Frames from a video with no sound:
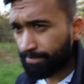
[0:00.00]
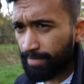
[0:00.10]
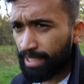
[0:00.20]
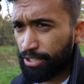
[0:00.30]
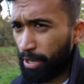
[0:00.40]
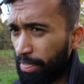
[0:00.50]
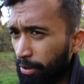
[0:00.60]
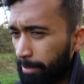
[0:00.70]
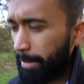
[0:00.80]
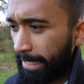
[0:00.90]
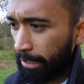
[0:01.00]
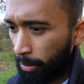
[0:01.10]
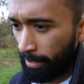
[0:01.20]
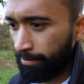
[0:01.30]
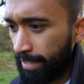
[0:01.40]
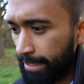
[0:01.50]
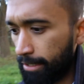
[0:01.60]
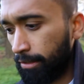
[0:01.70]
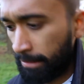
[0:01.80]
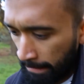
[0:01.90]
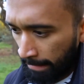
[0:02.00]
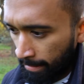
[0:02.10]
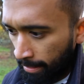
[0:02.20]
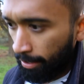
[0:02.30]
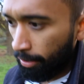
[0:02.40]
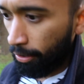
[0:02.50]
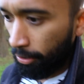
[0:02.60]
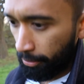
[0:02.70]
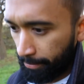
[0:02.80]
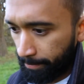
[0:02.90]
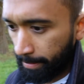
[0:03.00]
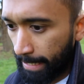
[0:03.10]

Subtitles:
So I thought I'd make a quick video on